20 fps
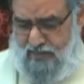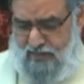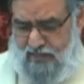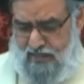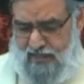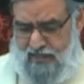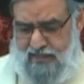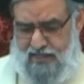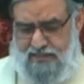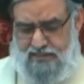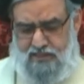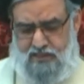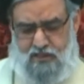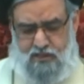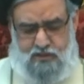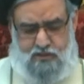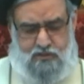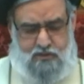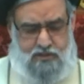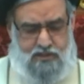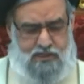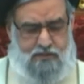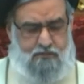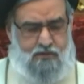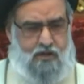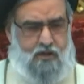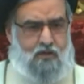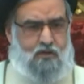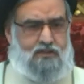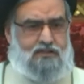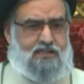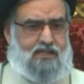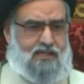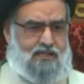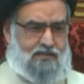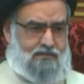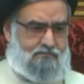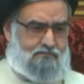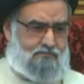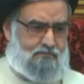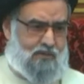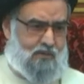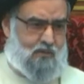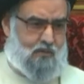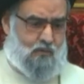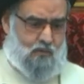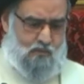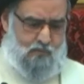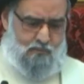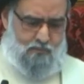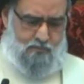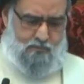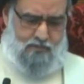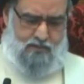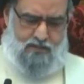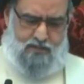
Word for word: And later on during our own time, Marhum